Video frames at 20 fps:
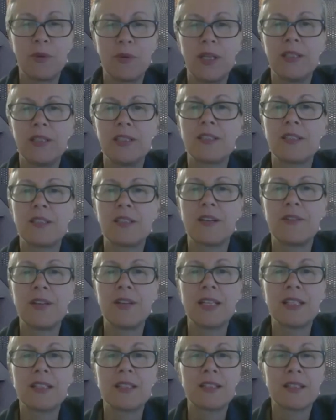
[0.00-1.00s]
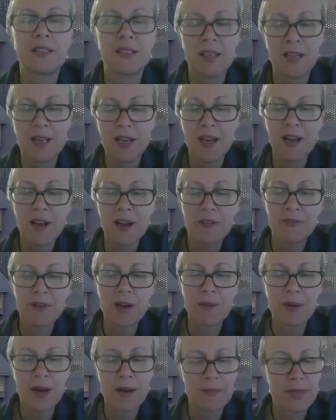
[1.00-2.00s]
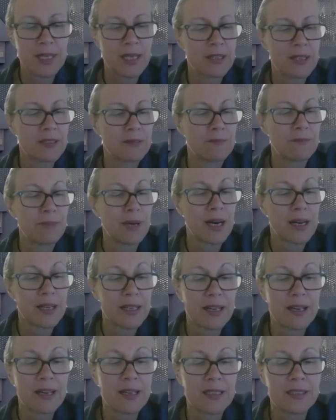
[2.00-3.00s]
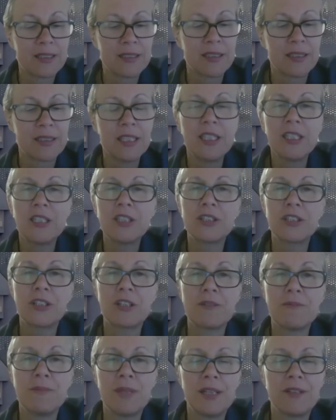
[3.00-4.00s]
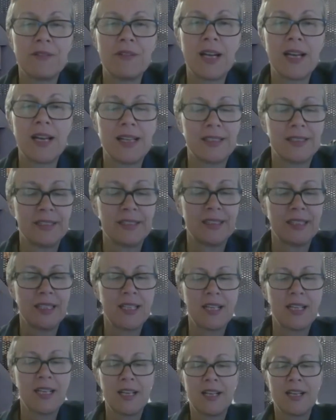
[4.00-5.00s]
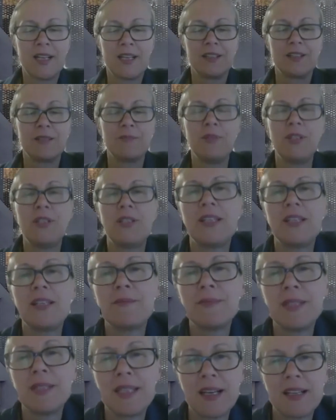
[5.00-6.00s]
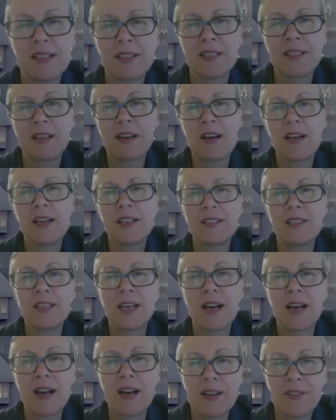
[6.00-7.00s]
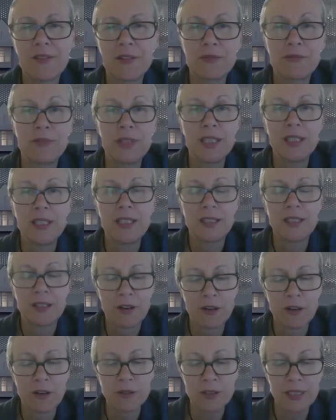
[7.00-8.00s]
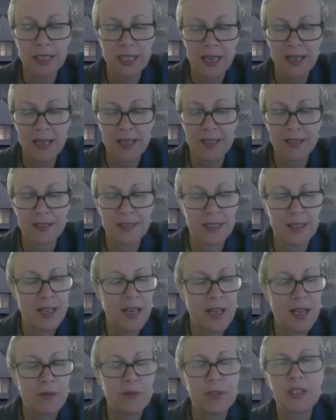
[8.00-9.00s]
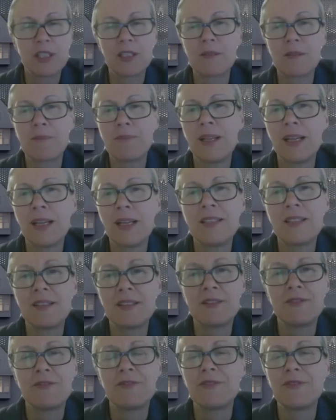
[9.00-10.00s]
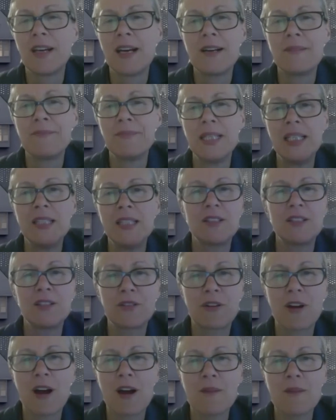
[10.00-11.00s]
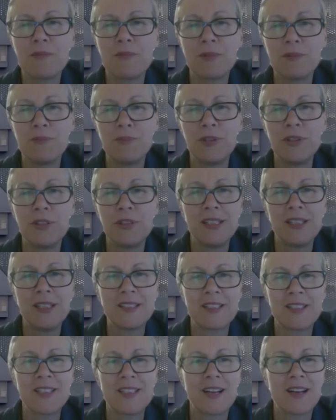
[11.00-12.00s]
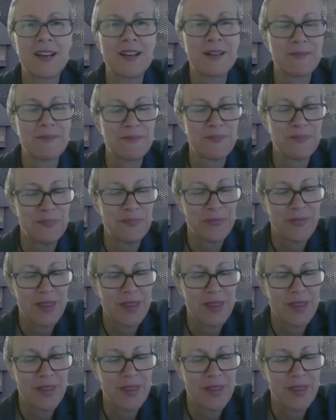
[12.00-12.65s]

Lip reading: where its director, Rabbi Menachem Barkahan, showed me around. The museum is outside the Riga Old Town, which is a place of indescribable beauty and charm.